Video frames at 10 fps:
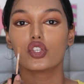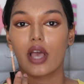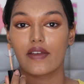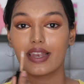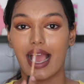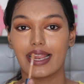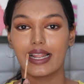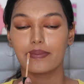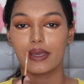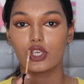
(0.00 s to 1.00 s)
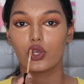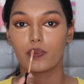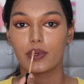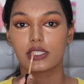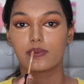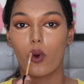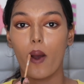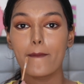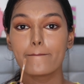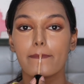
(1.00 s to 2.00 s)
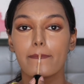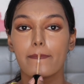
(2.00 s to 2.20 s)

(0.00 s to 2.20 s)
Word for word: So I will highlight my Cupid's bow.